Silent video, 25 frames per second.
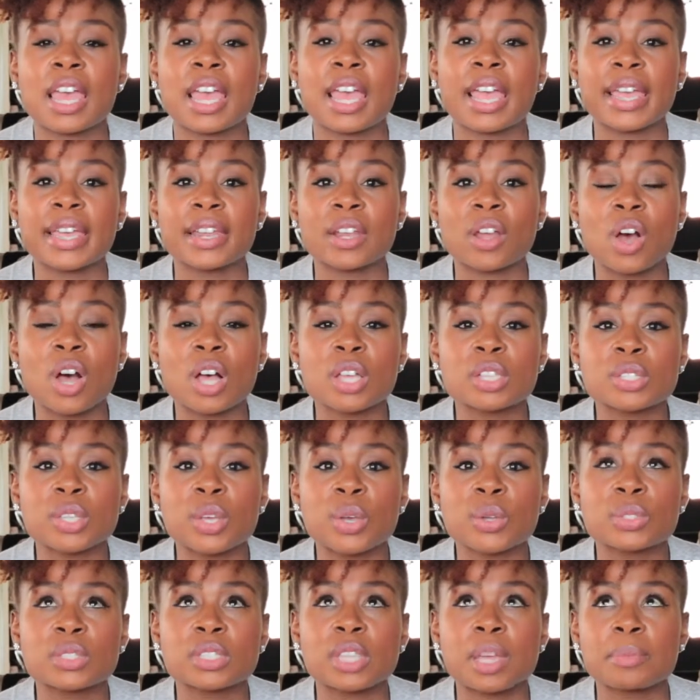And
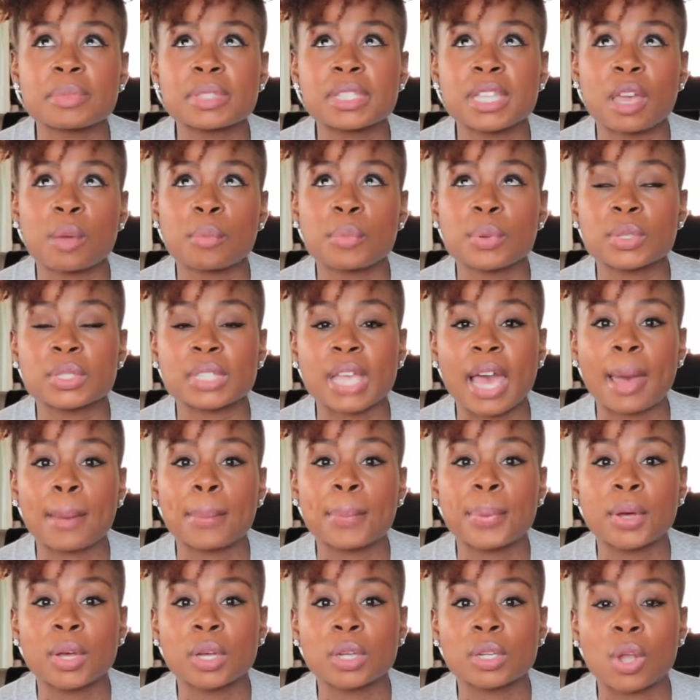also some samples I
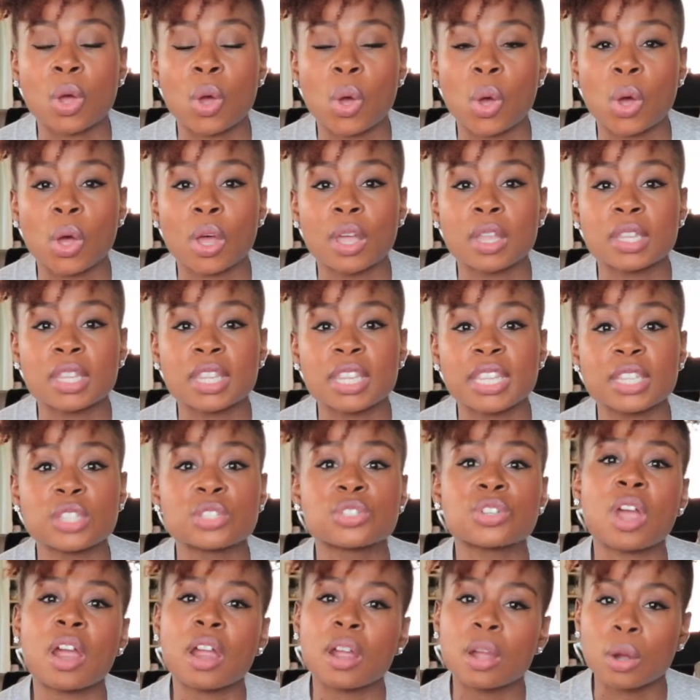put on the
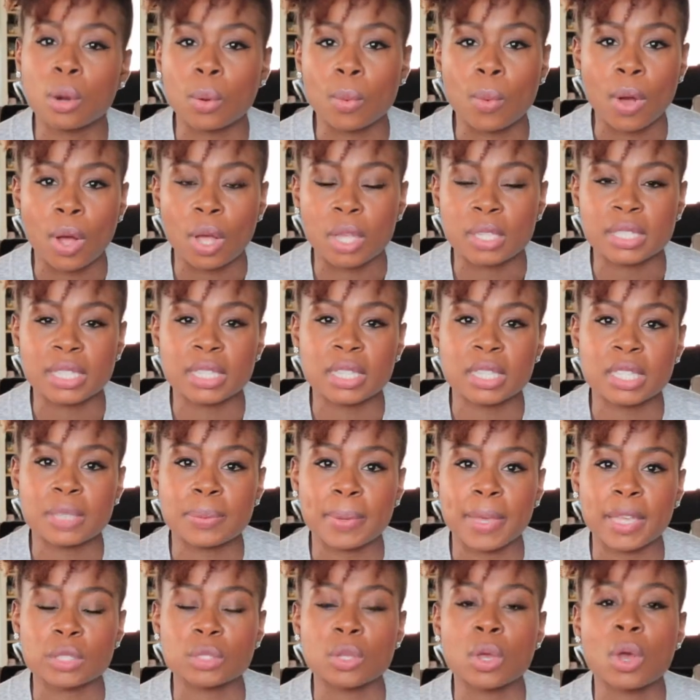darker walls in the
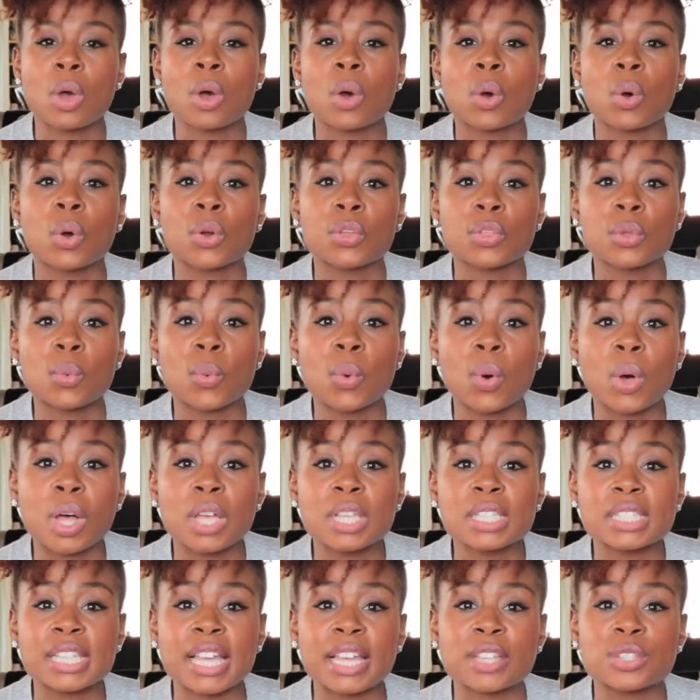space, or the
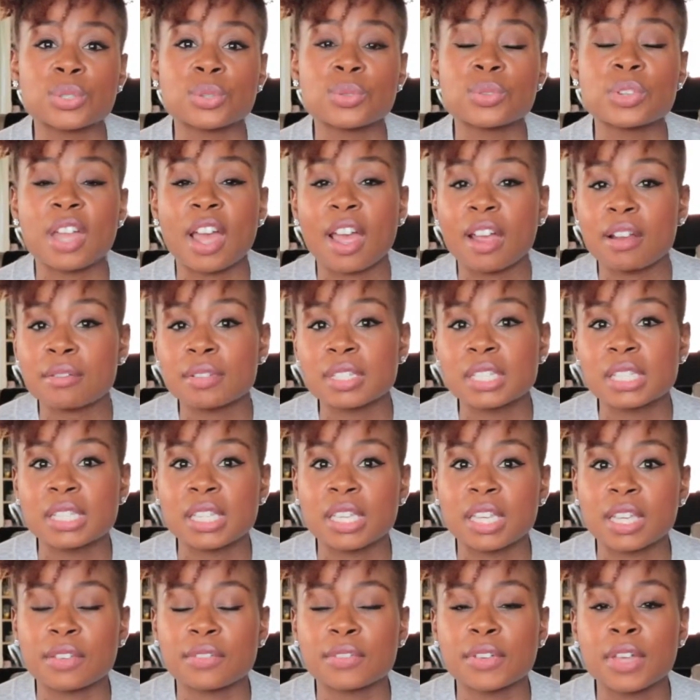walls that do not
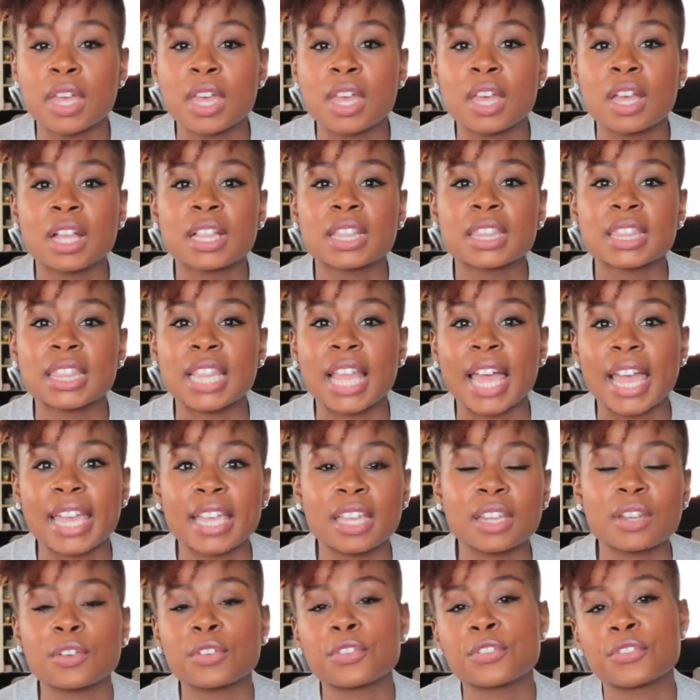receive
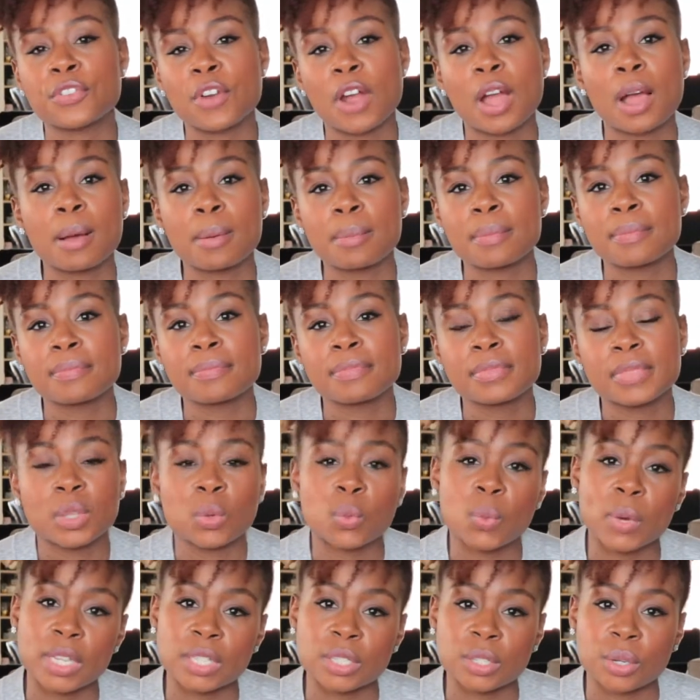light from the
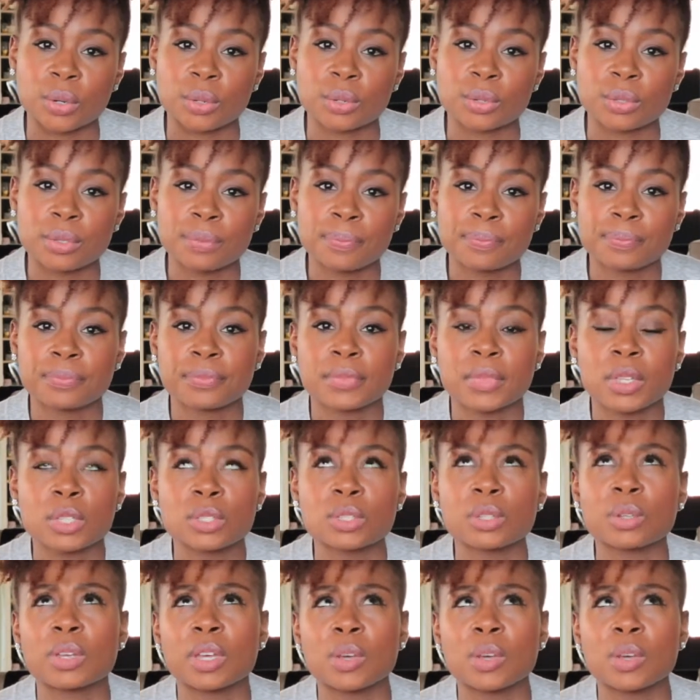windows. So